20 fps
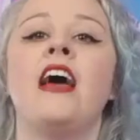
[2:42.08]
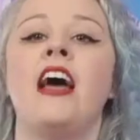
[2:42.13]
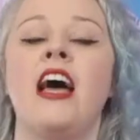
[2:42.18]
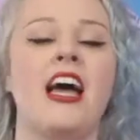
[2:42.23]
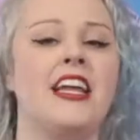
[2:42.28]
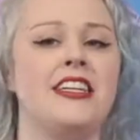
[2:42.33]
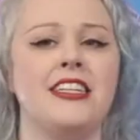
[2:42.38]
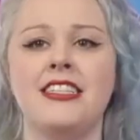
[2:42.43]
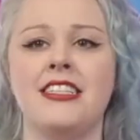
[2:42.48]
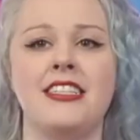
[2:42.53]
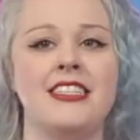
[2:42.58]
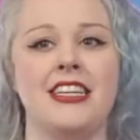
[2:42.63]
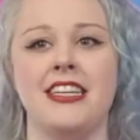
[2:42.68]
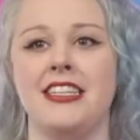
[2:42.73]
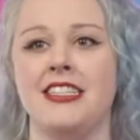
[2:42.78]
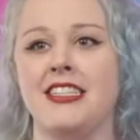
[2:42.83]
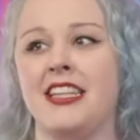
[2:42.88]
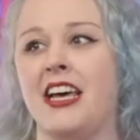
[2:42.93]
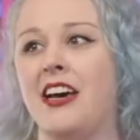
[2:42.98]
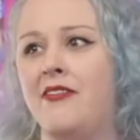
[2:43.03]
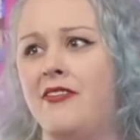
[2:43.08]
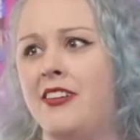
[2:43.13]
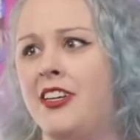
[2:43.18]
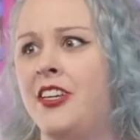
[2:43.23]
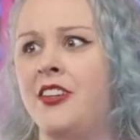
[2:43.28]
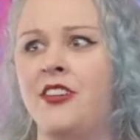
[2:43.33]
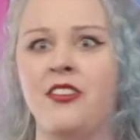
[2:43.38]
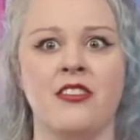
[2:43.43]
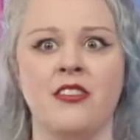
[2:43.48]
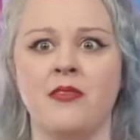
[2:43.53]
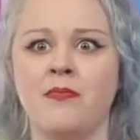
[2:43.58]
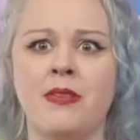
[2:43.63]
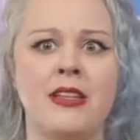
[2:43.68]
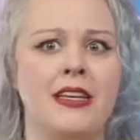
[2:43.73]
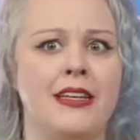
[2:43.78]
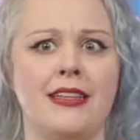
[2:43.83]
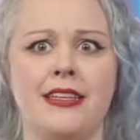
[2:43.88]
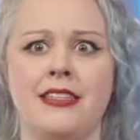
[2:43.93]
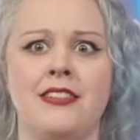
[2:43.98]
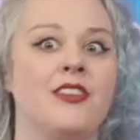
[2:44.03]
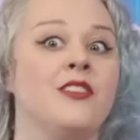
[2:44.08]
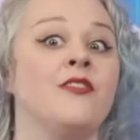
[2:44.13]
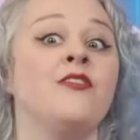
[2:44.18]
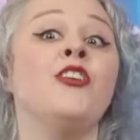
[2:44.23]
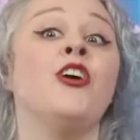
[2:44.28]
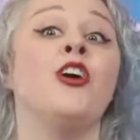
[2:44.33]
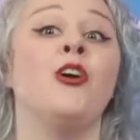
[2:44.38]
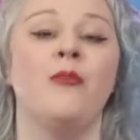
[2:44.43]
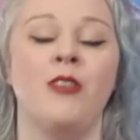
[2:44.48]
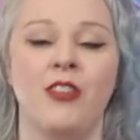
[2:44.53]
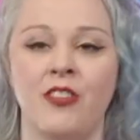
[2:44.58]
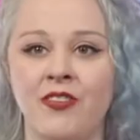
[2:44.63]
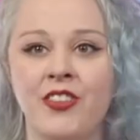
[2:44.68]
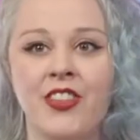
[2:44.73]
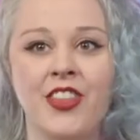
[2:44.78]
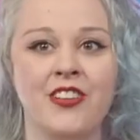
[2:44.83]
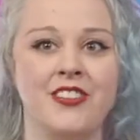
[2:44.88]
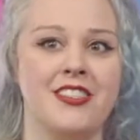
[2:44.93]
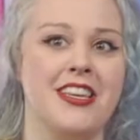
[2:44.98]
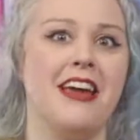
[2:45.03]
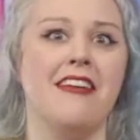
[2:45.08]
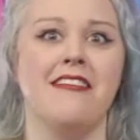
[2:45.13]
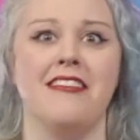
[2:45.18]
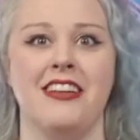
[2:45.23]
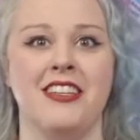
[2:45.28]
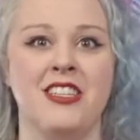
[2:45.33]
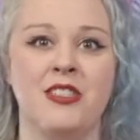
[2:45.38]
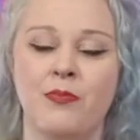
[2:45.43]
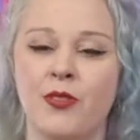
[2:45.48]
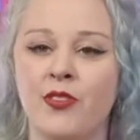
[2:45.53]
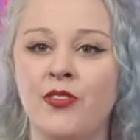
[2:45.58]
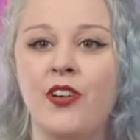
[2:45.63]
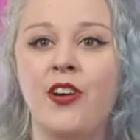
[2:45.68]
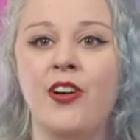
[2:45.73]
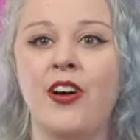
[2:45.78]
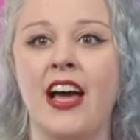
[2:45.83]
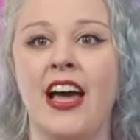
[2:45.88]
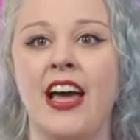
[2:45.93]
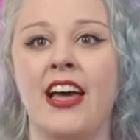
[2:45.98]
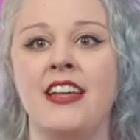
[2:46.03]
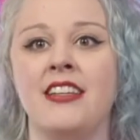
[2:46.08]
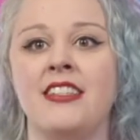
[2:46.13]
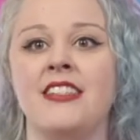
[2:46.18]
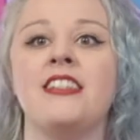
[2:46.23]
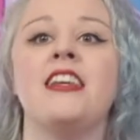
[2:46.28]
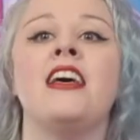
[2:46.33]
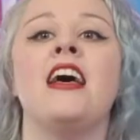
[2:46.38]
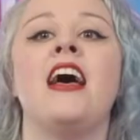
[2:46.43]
Identities that were, completely normal for those areas beforehand.